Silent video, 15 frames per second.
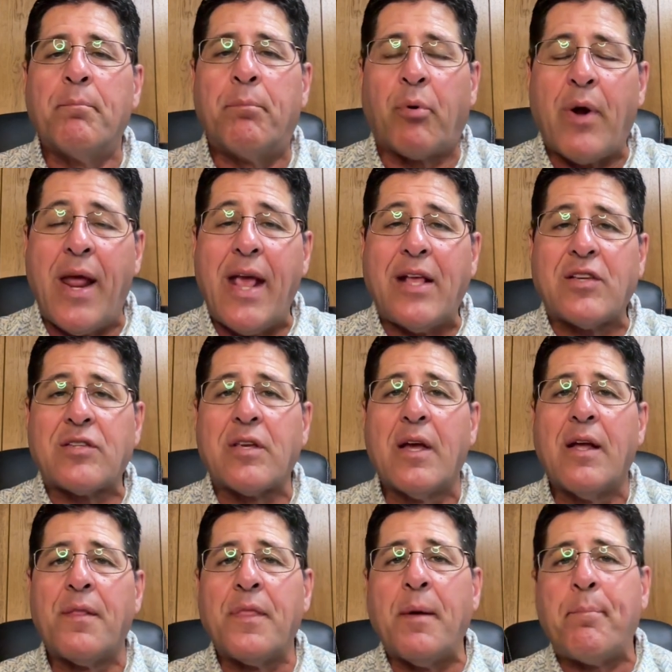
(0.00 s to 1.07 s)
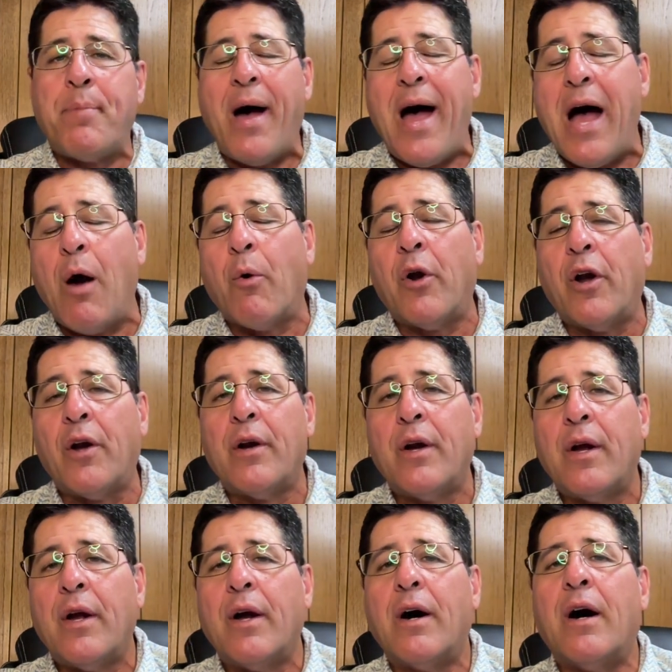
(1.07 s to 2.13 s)
breaks the power
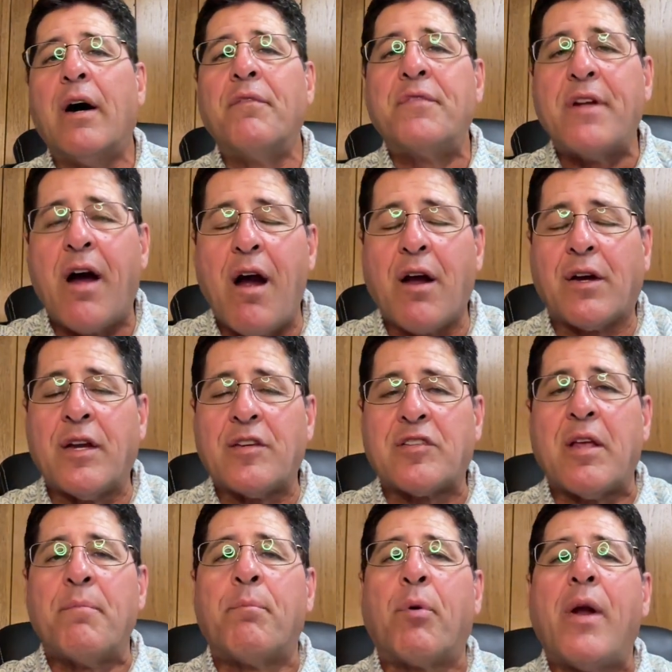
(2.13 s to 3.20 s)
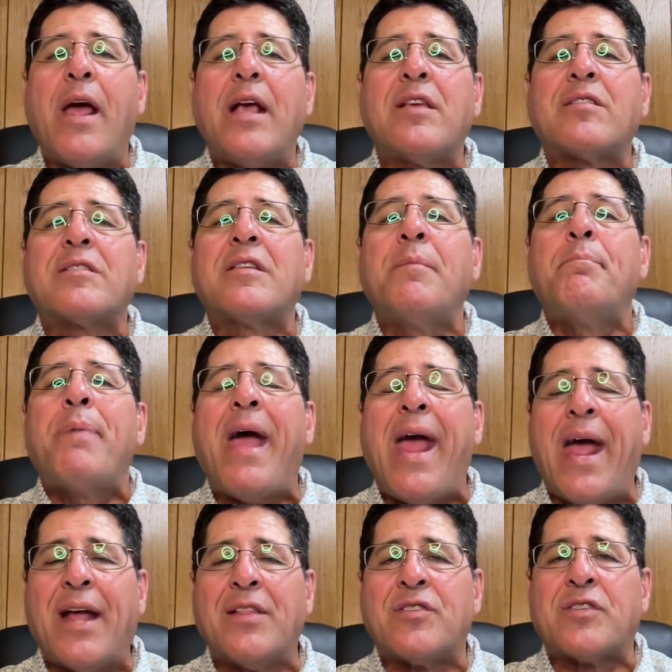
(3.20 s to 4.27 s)
of darkness and breaks the
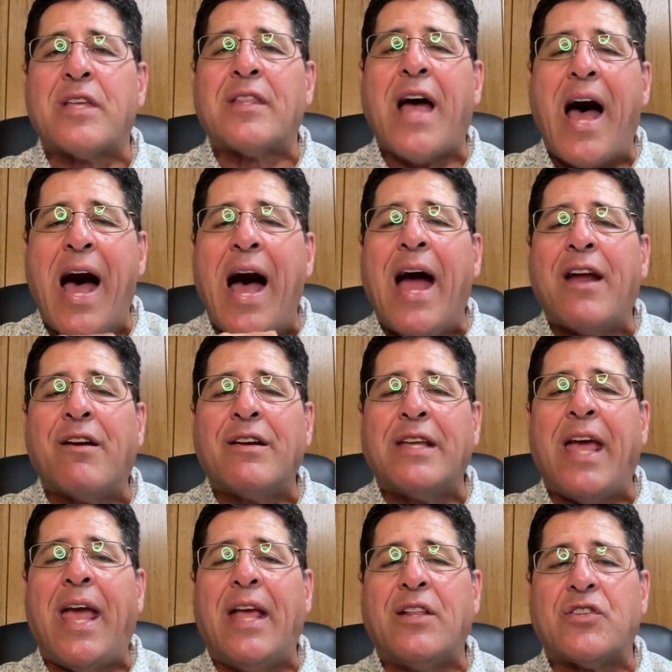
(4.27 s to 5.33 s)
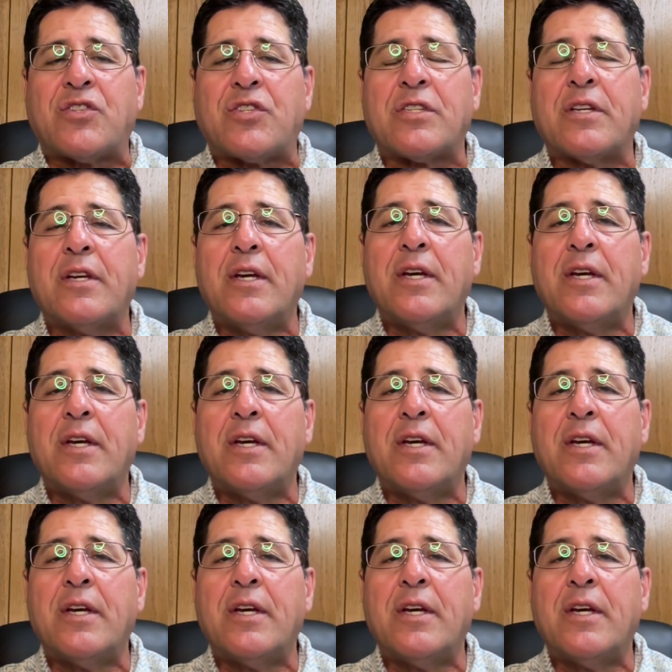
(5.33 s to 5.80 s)
bands and the iron gates.